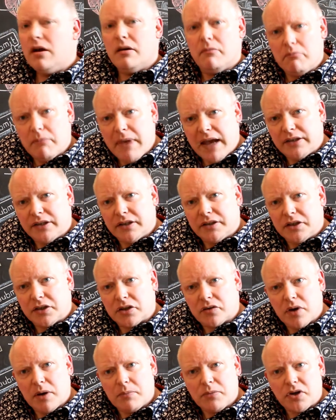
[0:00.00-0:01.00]
meta
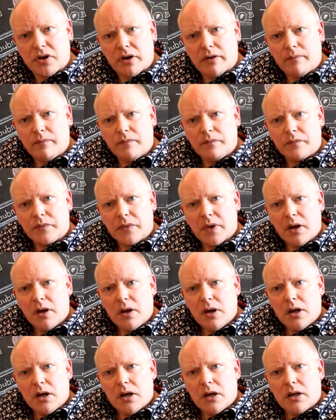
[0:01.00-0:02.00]
description.
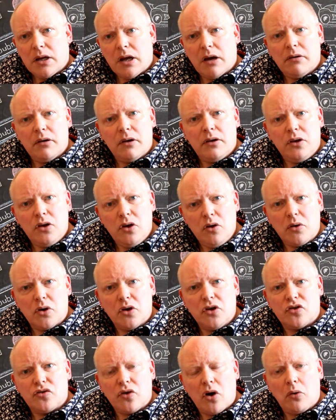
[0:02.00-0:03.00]
Now, you
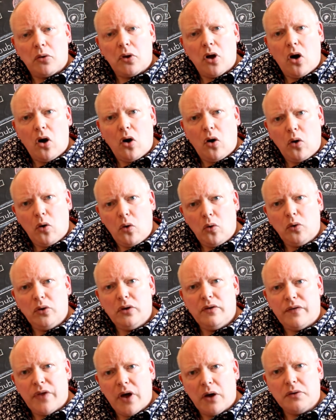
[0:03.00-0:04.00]
control all
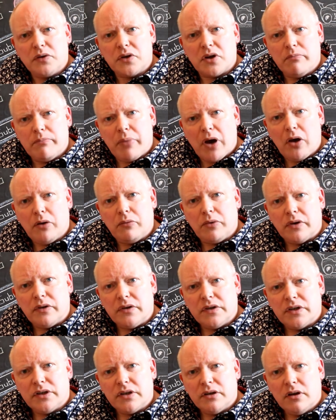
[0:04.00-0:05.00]
of those
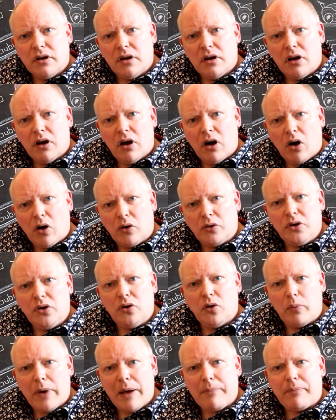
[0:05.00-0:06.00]
components on
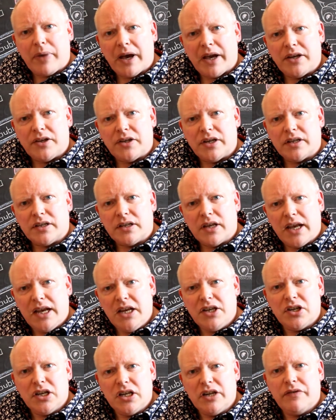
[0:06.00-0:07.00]
your web pages.
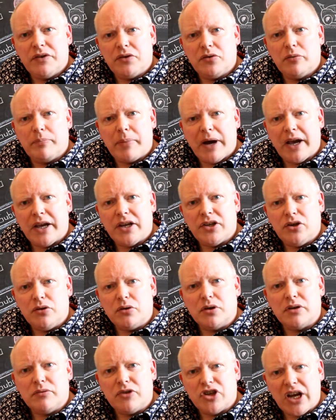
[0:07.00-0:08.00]
Each individual page, you
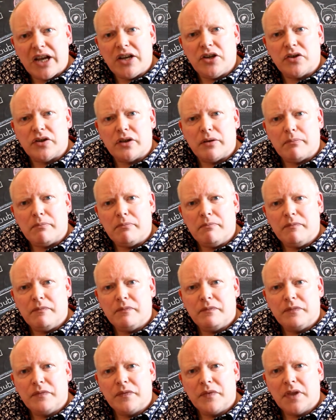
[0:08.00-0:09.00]
can change them.
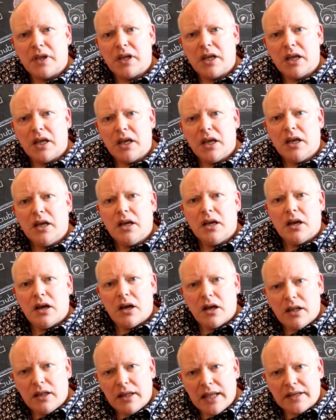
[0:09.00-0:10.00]

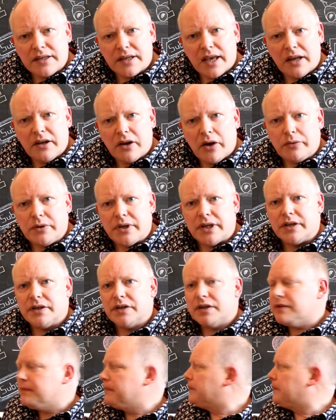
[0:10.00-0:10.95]
Let's get noticed.